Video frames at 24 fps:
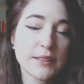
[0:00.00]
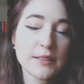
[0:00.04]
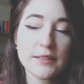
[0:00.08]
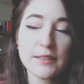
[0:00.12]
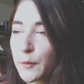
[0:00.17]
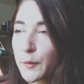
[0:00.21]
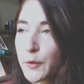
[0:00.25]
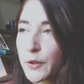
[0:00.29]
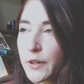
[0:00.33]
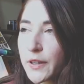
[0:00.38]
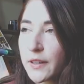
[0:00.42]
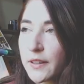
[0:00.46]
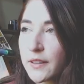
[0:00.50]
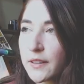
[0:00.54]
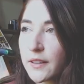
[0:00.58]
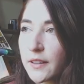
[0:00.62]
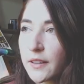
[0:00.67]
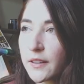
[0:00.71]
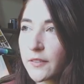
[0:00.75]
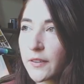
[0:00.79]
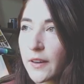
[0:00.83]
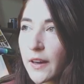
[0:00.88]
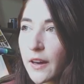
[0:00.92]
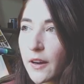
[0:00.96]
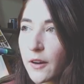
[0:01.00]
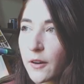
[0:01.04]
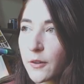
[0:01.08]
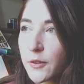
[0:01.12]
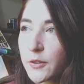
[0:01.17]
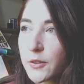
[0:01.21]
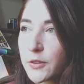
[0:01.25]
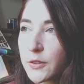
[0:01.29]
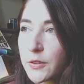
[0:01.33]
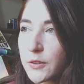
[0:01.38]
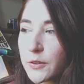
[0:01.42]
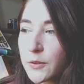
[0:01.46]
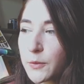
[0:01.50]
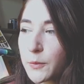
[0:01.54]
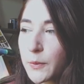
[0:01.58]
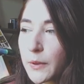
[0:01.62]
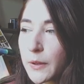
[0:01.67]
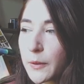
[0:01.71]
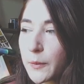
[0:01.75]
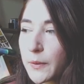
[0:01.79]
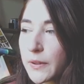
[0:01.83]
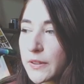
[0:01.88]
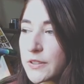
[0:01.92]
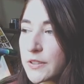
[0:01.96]
I'm trying to think of
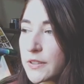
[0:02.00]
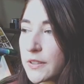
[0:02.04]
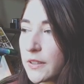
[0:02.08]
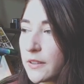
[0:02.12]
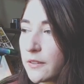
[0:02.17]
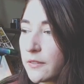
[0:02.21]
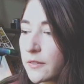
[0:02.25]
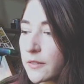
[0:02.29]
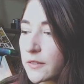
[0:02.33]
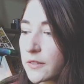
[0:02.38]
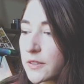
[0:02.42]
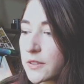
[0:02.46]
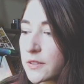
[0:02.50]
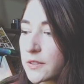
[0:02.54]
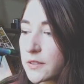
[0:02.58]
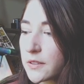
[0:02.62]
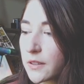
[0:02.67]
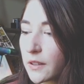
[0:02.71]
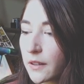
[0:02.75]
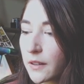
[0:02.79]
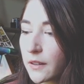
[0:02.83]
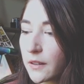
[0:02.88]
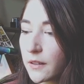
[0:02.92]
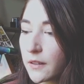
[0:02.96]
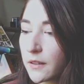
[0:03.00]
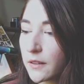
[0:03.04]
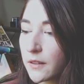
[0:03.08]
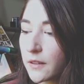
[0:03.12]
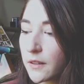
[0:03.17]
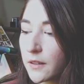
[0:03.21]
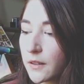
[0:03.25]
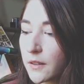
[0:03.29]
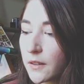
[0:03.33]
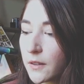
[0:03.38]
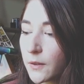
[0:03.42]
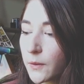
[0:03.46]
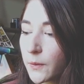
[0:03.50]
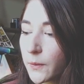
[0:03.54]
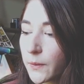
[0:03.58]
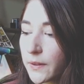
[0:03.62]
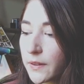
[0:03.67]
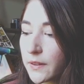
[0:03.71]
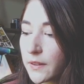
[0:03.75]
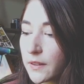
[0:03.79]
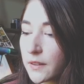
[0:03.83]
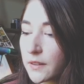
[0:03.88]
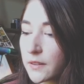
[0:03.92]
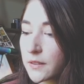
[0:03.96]
where we should even start
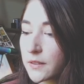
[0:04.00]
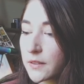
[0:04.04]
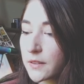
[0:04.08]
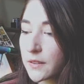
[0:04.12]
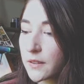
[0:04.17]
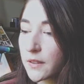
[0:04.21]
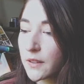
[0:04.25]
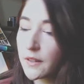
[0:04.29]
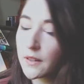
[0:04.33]
with this.